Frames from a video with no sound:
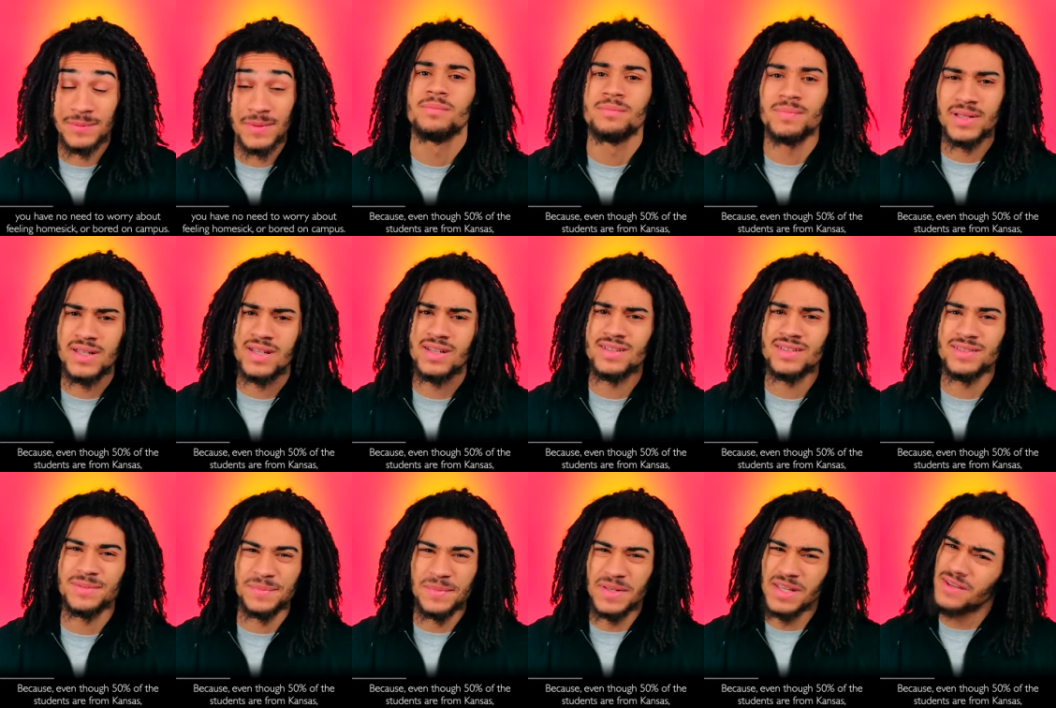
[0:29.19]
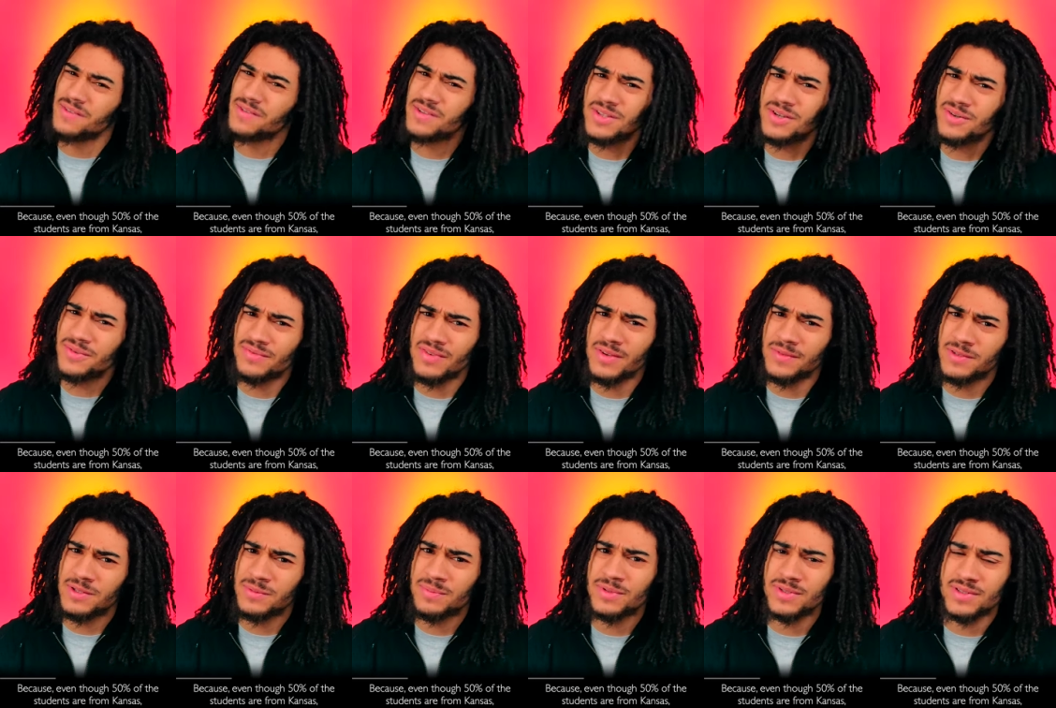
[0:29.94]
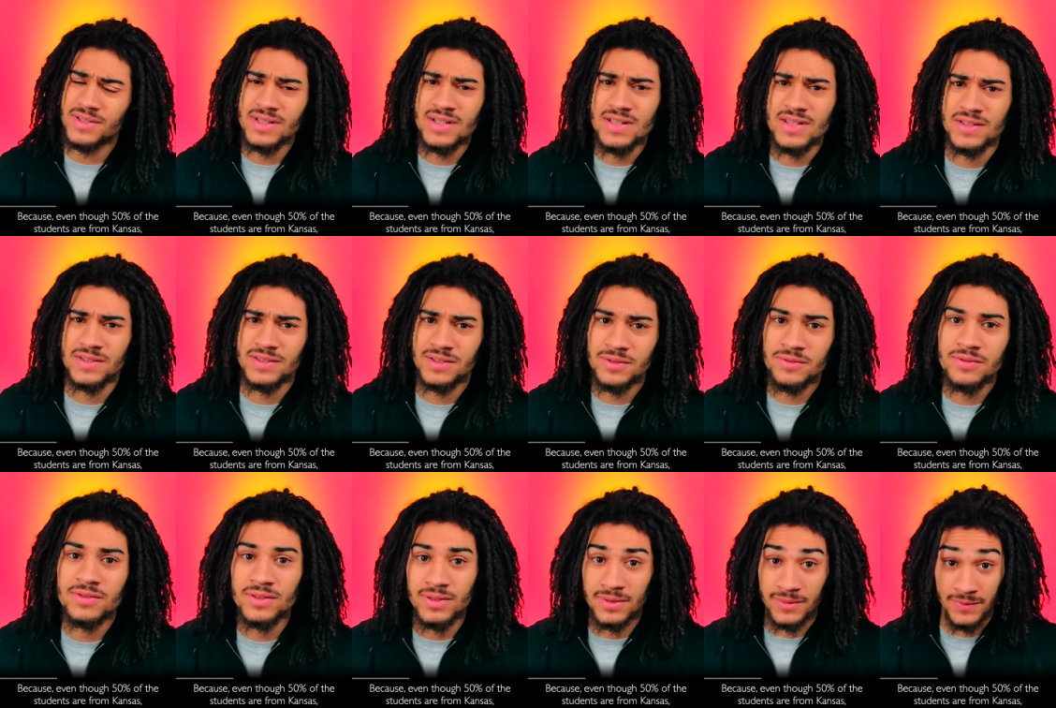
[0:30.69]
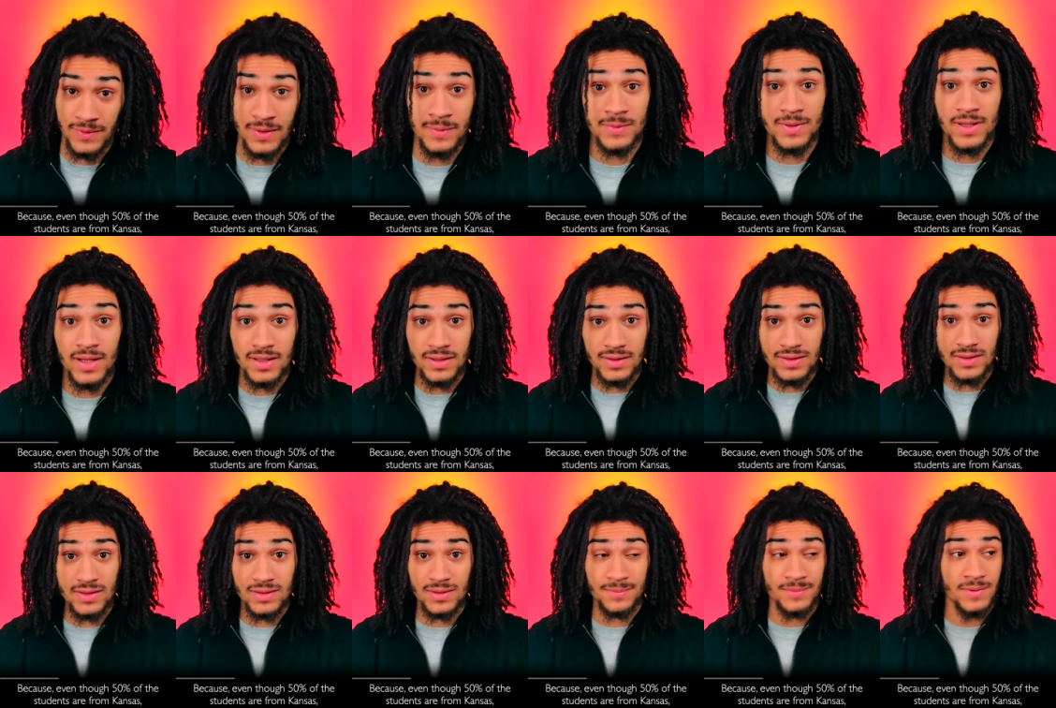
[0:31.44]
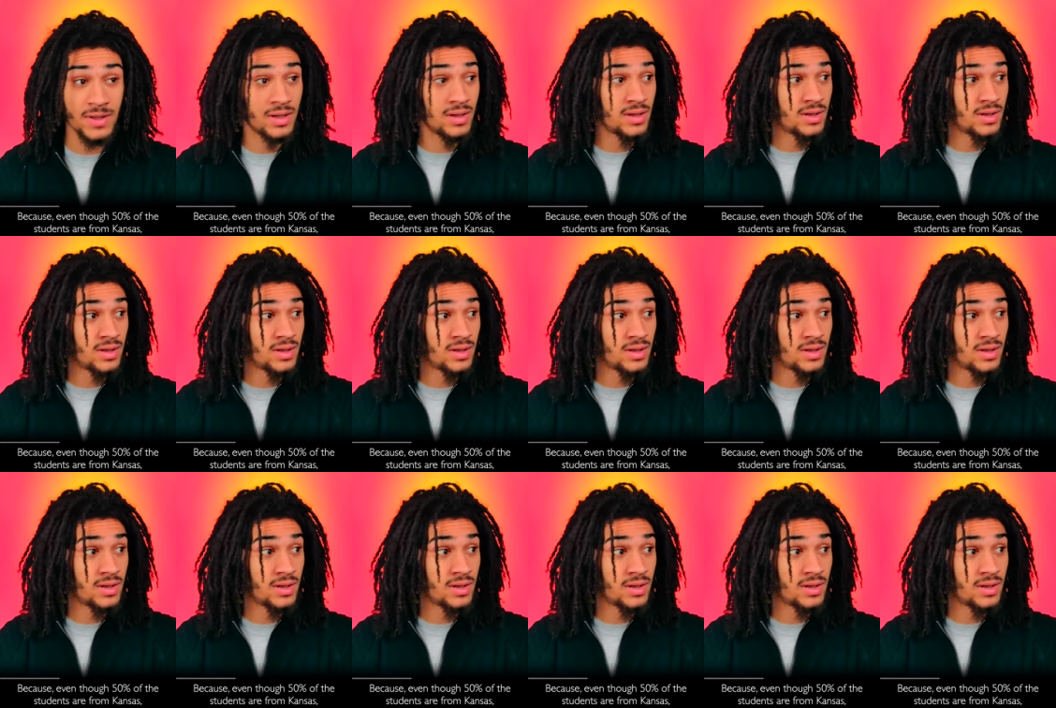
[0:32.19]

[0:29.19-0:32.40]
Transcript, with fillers: Because even though 50% of the students are from Kansas,